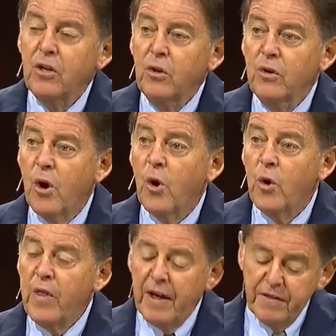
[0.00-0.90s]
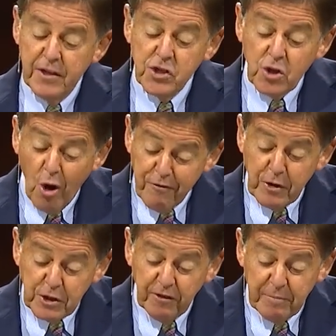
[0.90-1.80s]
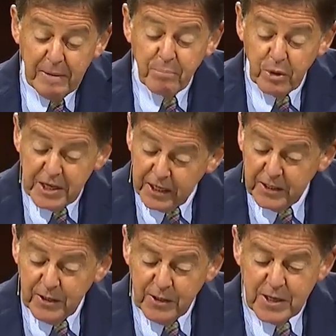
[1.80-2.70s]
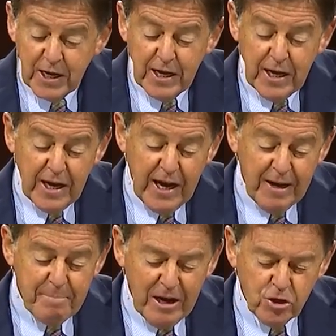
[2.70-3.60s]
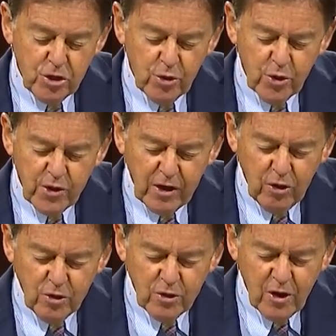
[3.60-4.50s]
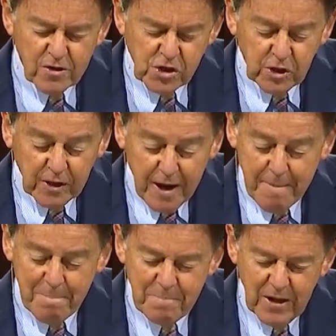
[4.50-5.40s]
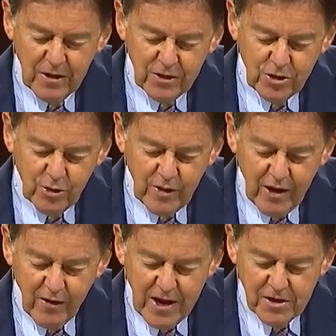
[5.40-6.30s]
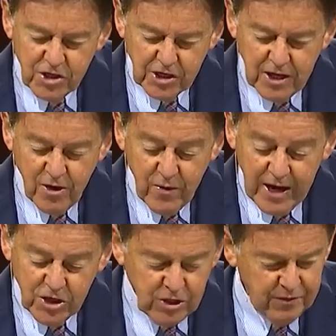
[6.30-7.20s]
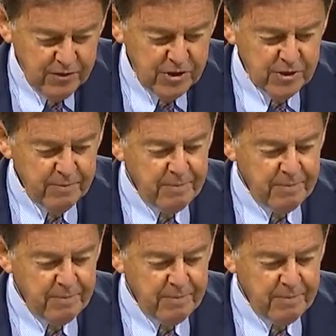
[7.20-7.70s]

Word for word: You know that the scoffers have been predicted, and make sure that you do not succumb to their insinuations.